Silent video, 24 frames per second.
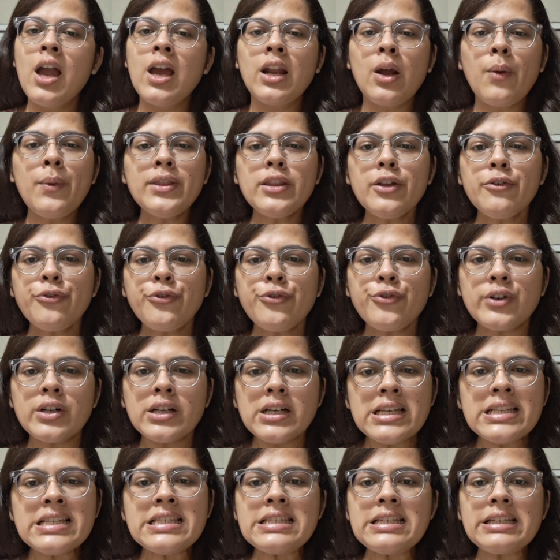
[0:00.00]
now in the
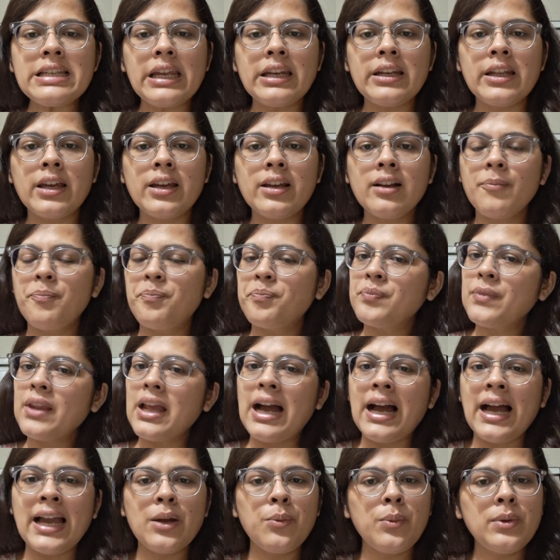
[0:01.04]
first reading
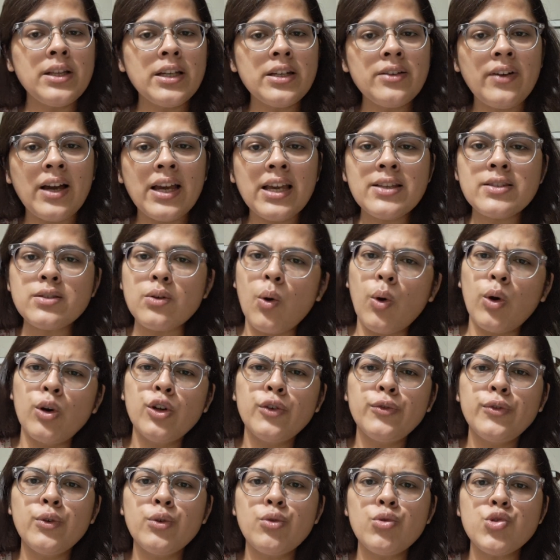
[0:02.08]
I will advise all
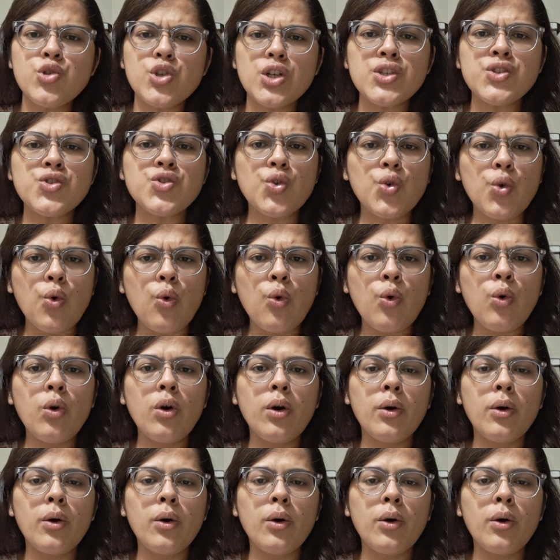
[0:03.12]
of you to just go